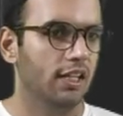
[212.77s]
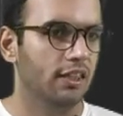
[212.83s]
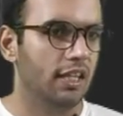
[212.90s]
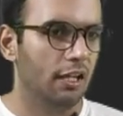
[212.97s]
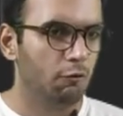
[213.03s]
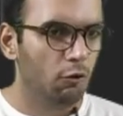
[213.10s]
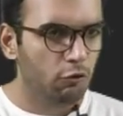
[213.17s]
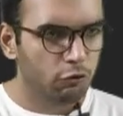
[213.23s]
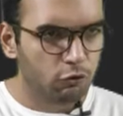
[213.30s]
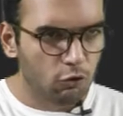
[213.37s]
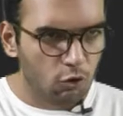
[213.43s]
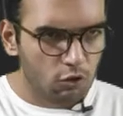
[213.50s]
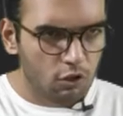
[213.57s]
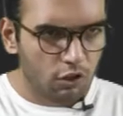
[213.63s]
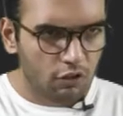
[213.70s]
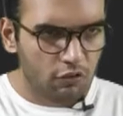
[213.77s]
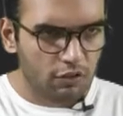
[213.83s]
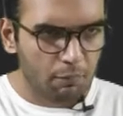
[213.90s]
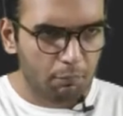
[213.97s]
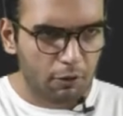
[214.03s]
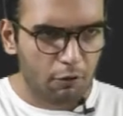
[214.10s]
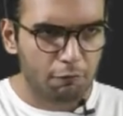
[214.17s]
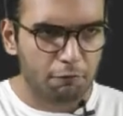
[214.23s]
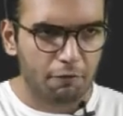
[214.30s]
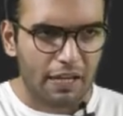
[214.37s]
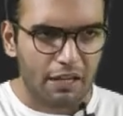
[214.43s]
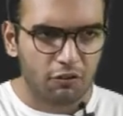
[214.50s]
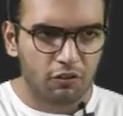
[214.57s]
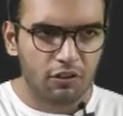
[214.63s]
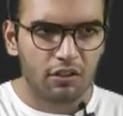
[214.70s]
There was no concept of
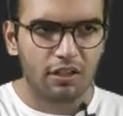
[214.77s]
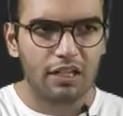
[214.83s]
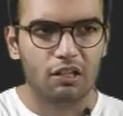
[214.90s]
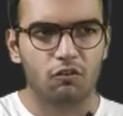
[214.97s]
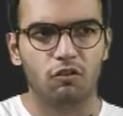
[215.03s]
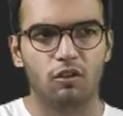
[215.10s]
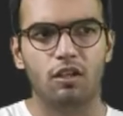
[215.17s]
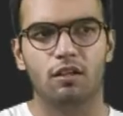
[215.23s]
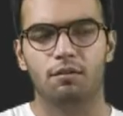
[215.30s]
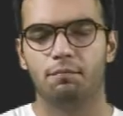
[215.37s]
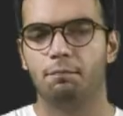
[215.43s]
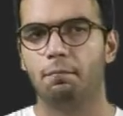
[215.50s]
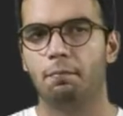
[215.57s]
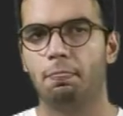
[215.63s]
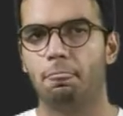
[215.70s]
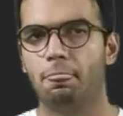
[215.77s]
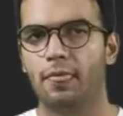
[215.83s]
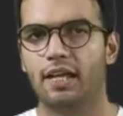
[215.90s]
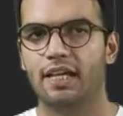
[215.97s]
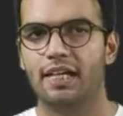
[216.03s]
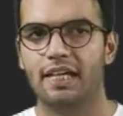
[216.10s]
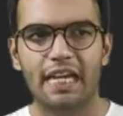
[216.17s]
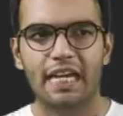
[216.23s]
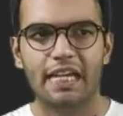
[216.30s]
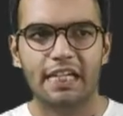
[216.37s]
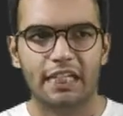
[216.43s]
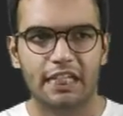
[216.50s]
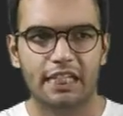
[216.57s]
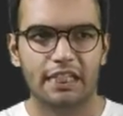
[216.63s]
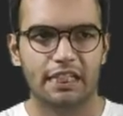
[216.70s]
phase in D C,
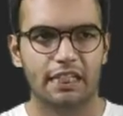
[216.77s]
right?